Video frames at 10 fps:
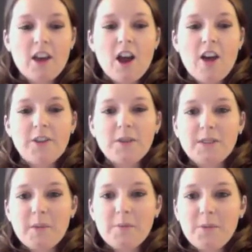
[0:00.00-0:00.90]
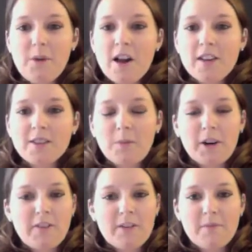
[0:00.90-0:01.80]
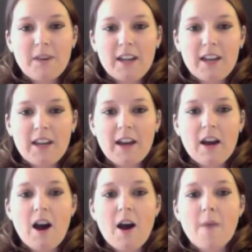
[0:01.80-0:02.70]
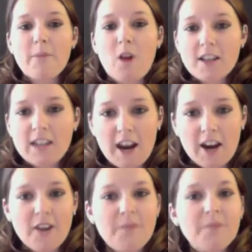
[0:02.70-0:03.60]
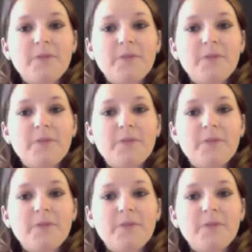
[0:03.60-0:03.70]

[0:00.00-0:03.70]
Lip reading: a few simple ones, one of them being blonde hair.